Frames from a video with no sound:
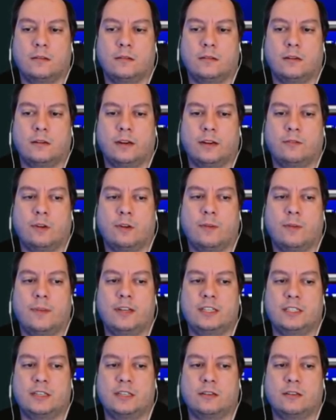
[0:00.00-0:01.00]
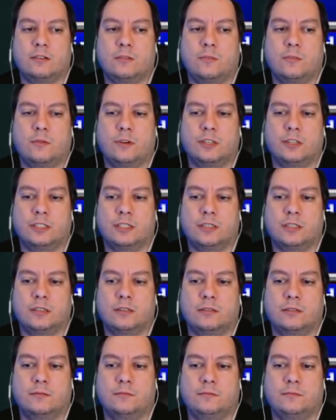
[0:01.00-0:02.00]
Alright, red mages can learn
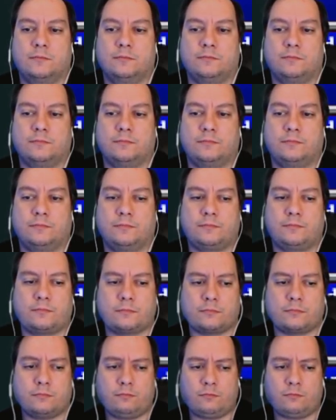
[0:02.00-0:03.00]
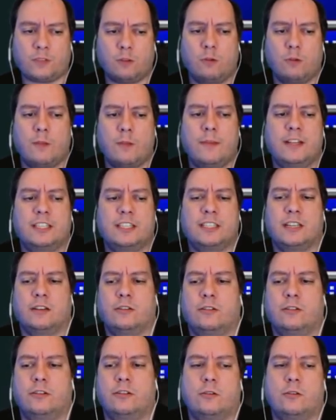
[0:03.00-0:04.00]
poison. Red mages can
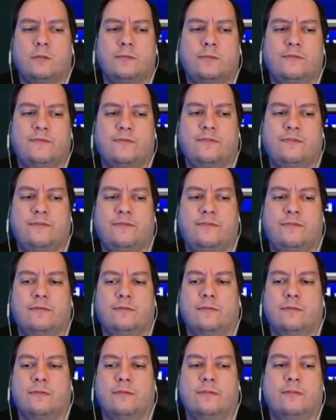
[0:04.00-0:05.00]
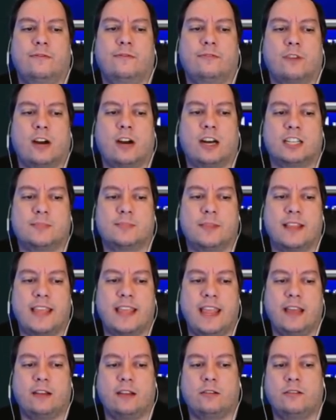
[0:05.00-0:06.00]
learn null frost, but they
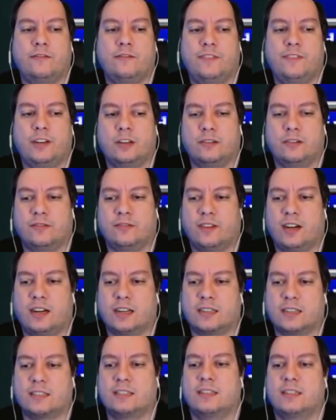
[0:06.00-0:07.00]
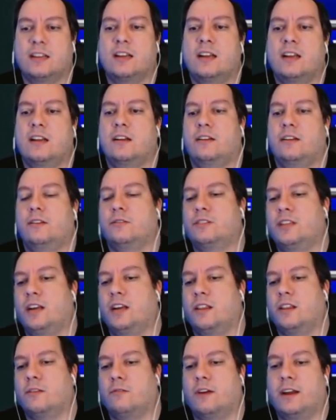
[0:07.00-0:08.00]
can't learn fear or vox. You'll see
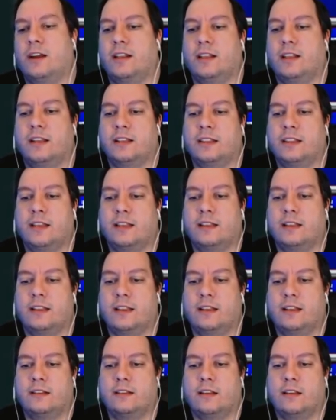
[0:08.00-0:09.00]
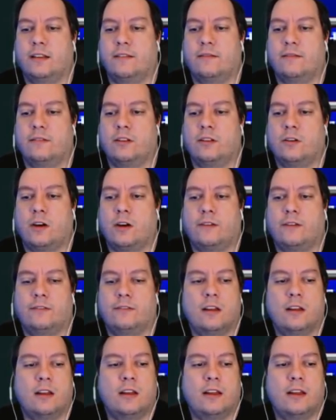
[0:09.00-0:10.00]
on the right, like, they go off.
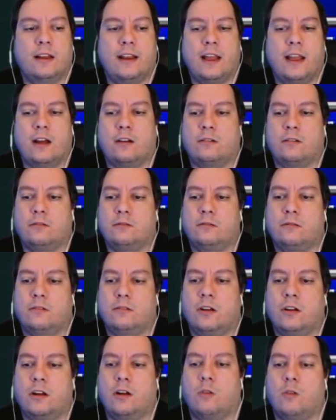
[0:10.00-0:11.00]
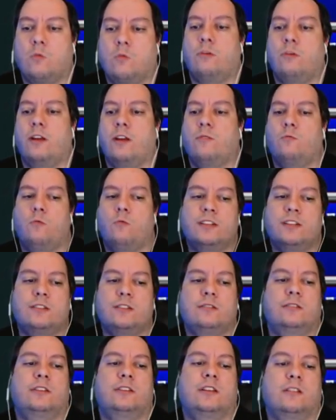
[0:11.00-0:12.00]
Now, a red
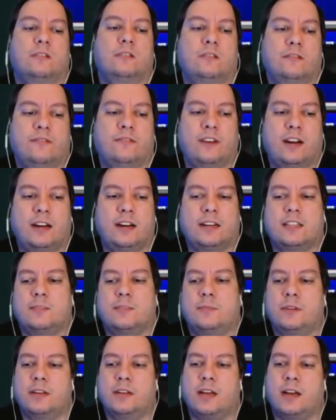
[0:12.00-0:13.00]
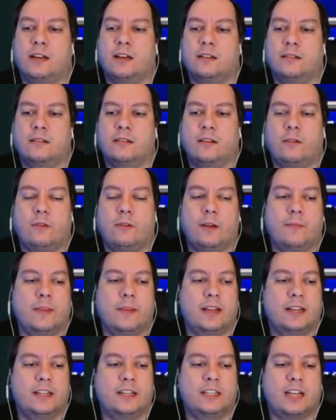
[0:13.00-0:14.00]
wizard can learn vox, but not a red
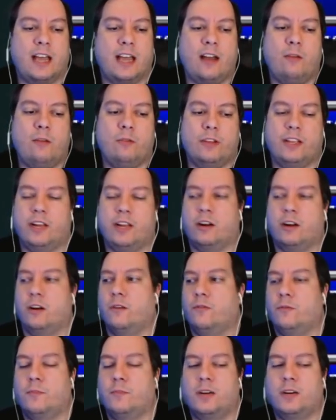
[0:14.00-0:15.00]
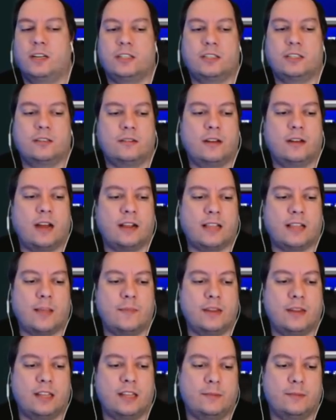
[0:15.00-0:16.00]
mage. I don't really care over much. Not that
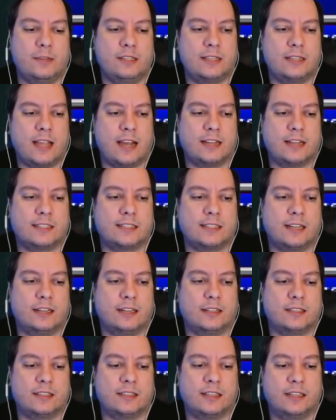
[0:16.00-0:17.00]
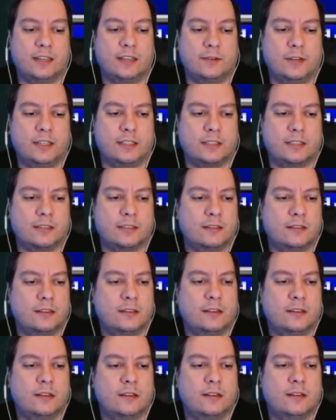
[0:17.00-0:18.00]
many enemies cast silence anyways.
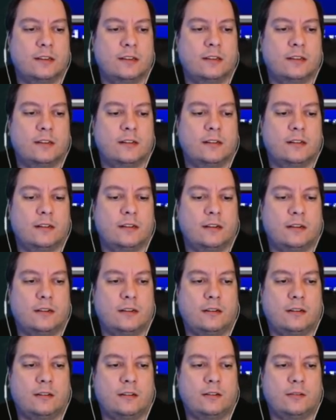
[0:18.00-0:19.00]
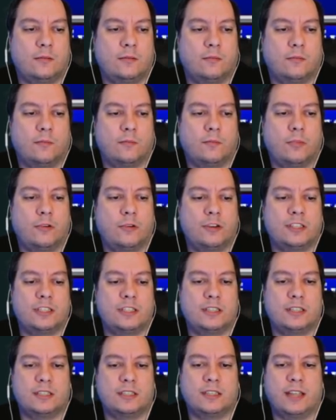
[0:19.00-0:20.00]

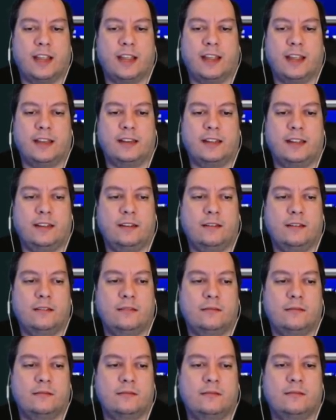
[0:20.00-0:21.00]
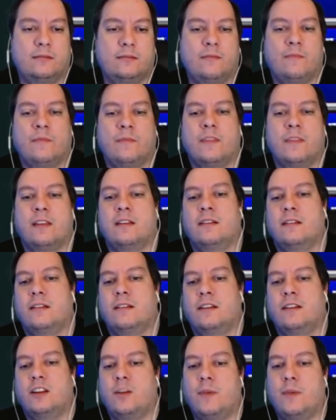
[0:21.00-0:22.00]
Poison is handy.
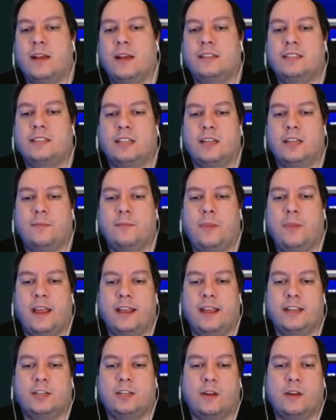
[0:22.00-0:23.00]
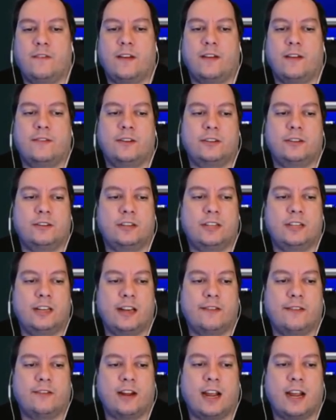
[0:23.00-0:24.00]
You're basically paying 2500 to
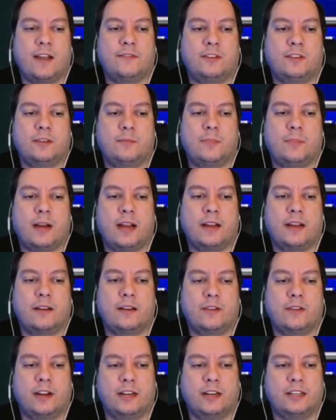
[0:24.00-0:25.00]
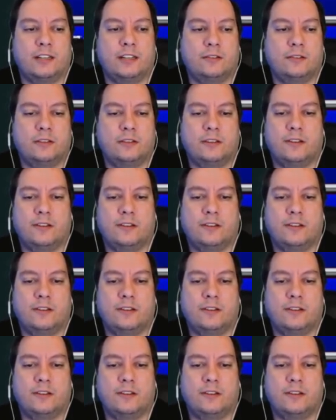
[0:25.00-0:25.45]
never have to buy another antidote